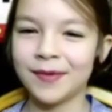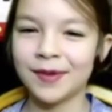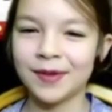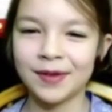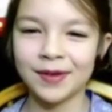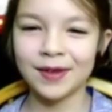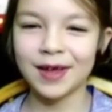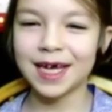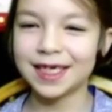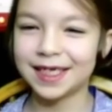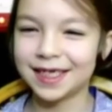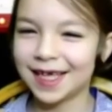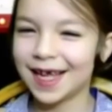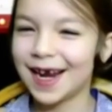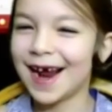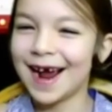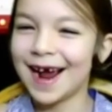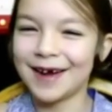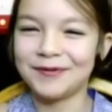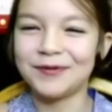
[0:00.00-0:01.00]
less
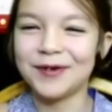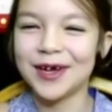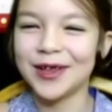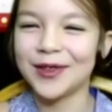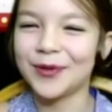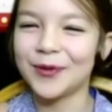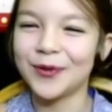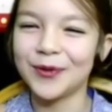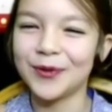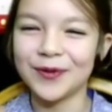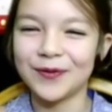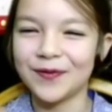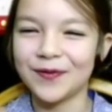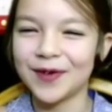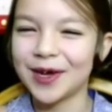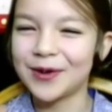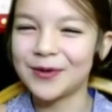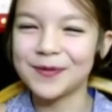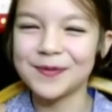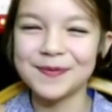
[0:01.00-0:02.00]
than halfway through the
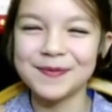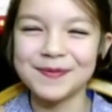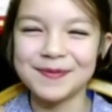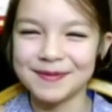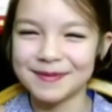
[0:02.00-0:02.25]
film.